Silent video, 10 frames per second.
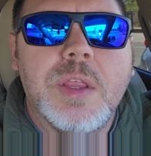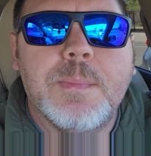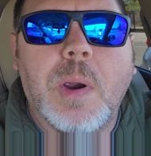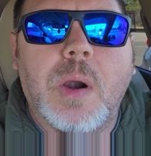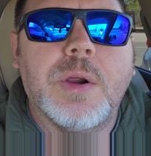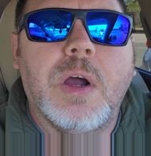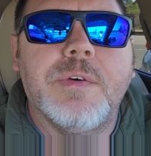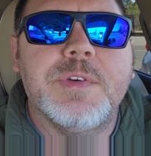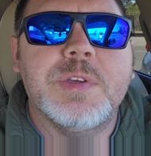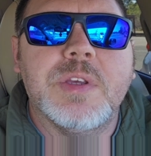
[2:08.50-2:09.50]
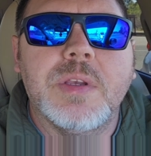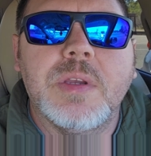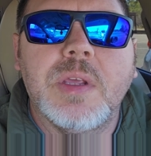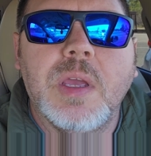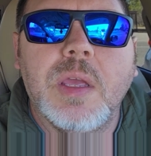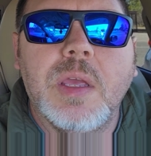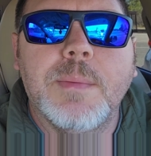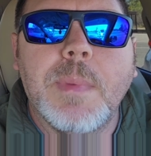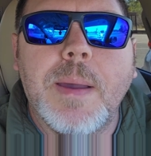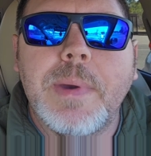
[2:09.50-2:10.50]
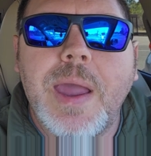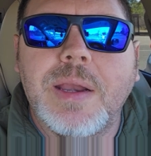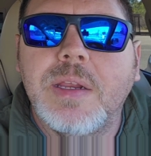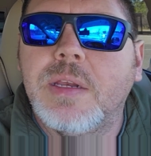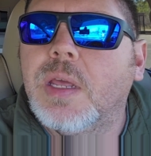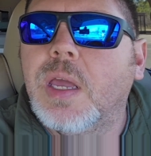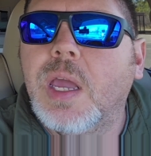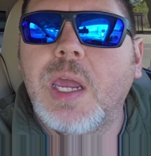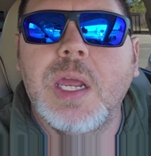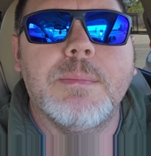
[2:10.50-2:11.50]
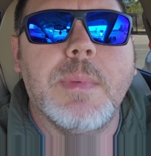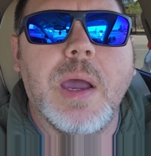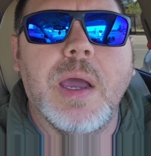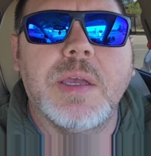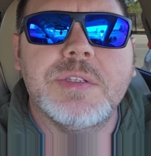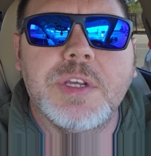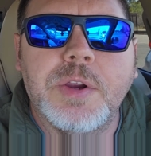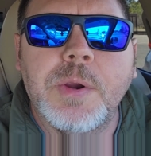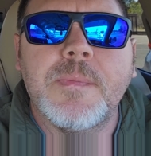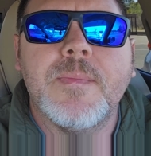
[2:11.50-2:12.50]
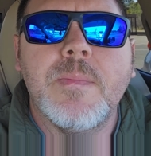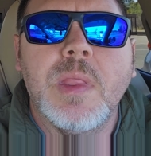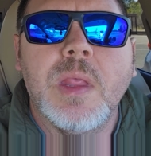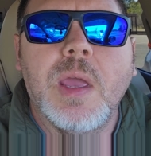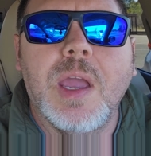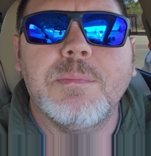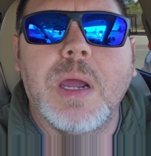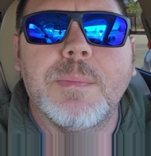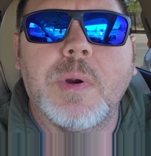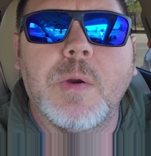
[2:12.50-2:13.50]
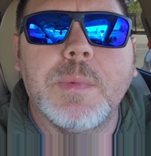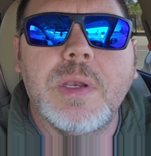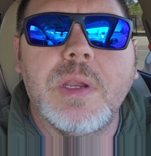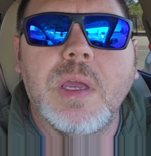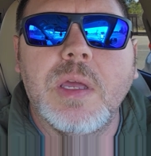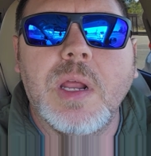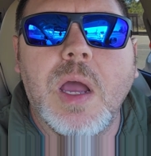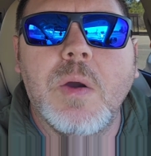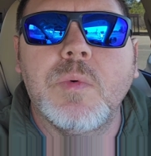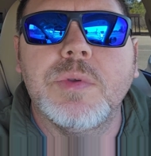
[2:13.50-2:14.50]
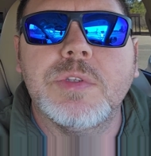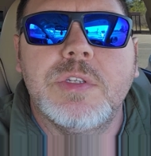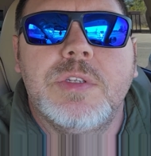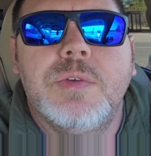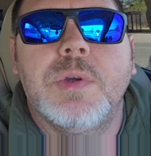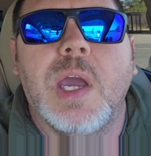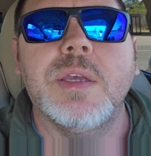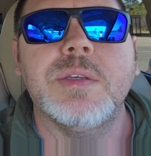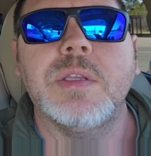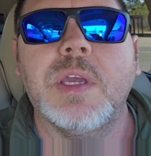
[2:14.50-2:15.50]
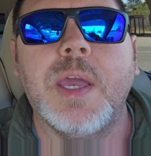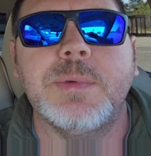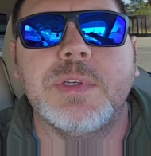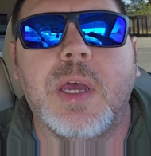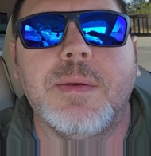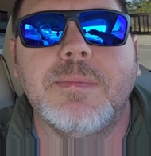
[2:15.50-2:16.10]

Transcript: park office and get my magnet and my sticker and my permit, and I will see you guys at the campsite.